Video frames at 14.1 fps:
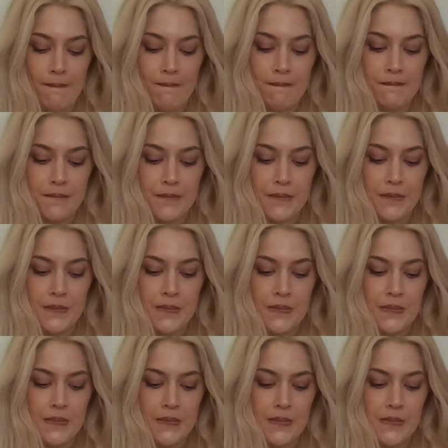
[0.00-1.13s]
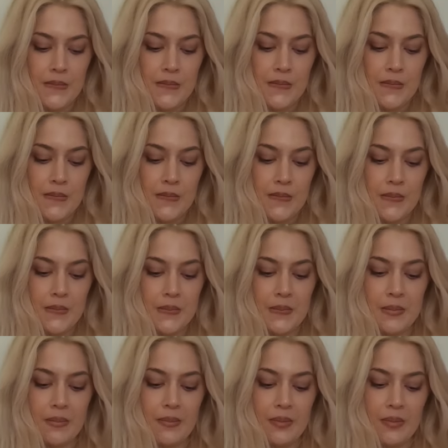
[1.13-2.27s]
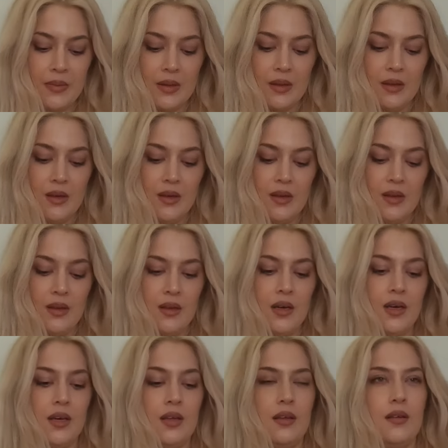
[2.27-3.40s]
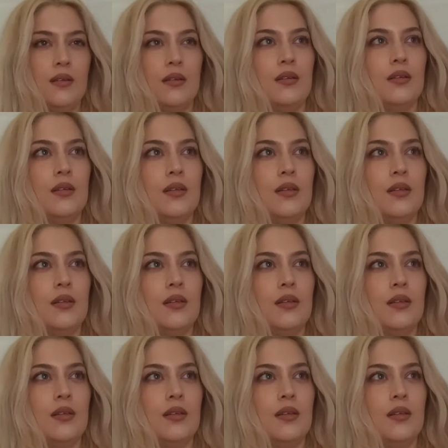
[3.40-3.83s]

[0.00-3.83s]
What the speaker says: No one is speaking in this clip.